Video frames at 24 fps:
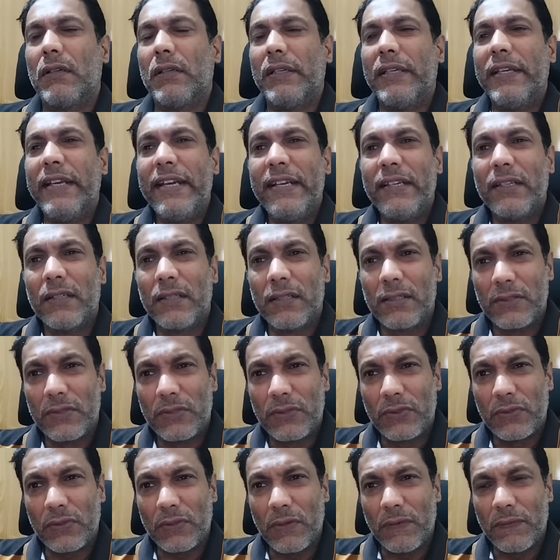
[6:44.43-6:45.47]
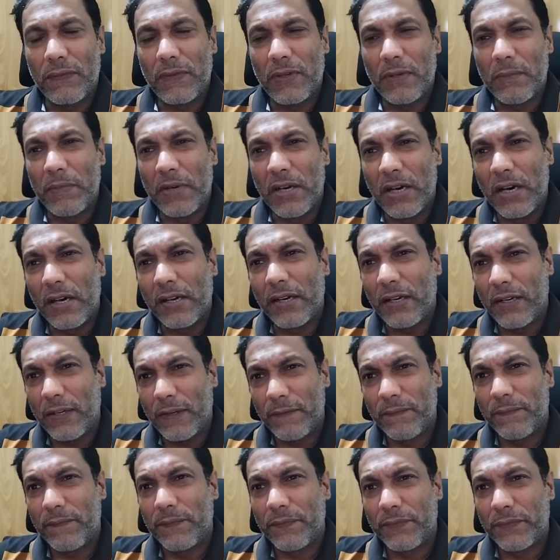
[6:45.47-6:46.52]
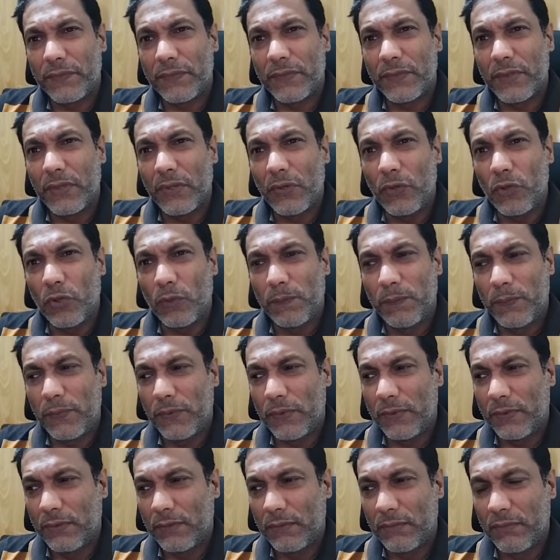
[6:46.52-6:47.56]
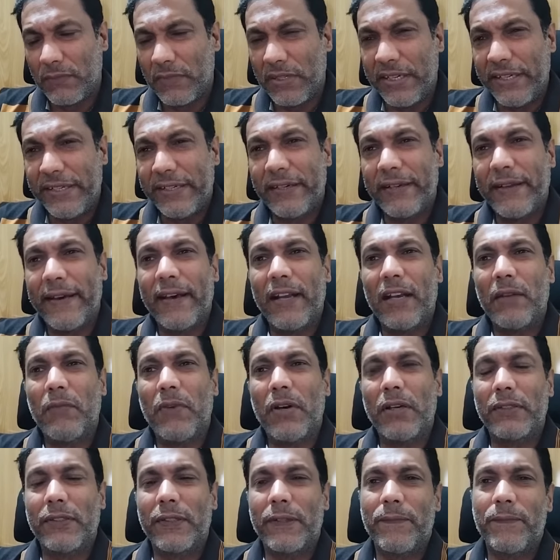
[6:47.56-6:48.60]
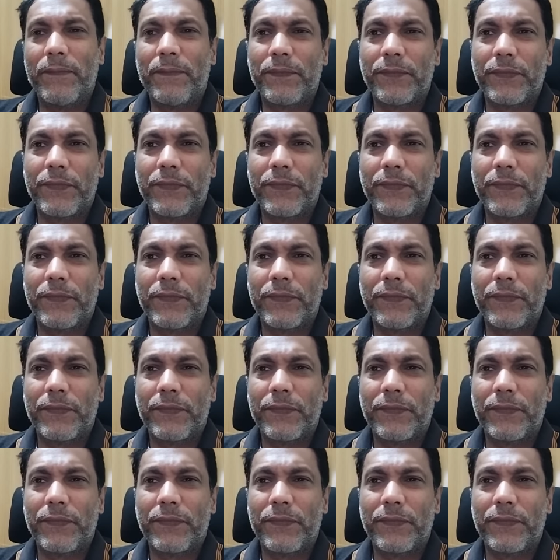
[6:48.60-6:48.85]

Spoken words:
leaders of Amhara group in Raya Alamata?